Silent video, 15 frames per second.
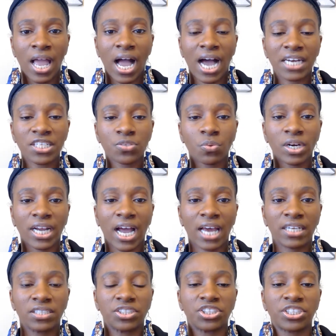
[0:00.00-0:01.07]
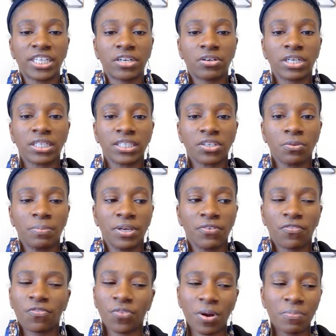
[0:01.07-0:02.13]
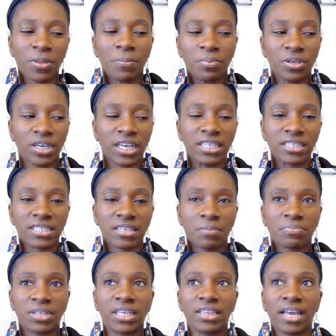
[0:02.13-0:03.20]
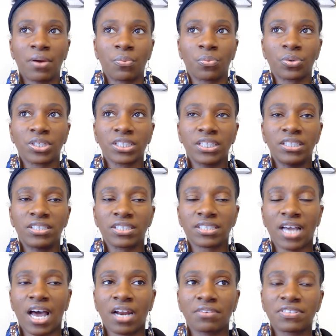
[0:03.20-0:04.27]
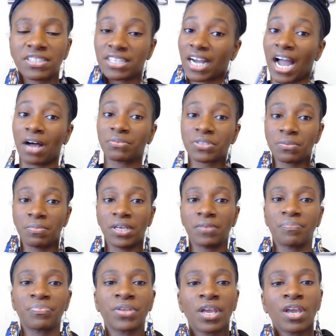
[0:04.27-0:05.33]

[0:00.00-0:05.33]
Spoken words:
I just want to kind of share a little bit from the book and something that really just kind of stuck out to me.